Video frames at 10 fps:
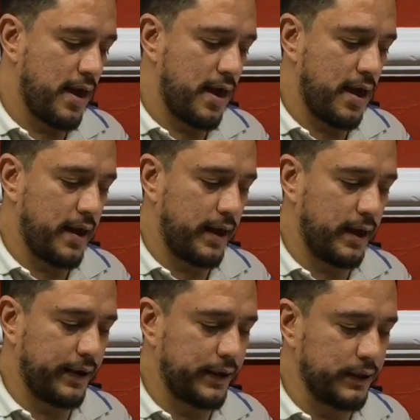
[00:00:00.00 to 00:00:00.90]

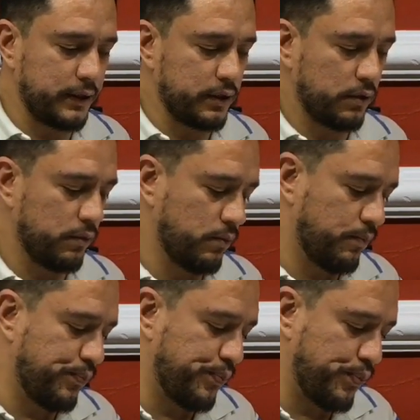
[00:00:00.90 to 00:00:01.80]
and
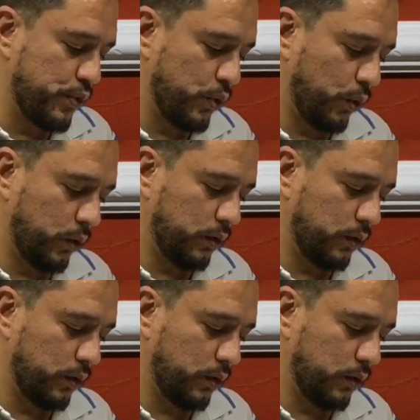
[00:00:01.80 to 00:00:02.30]
pull.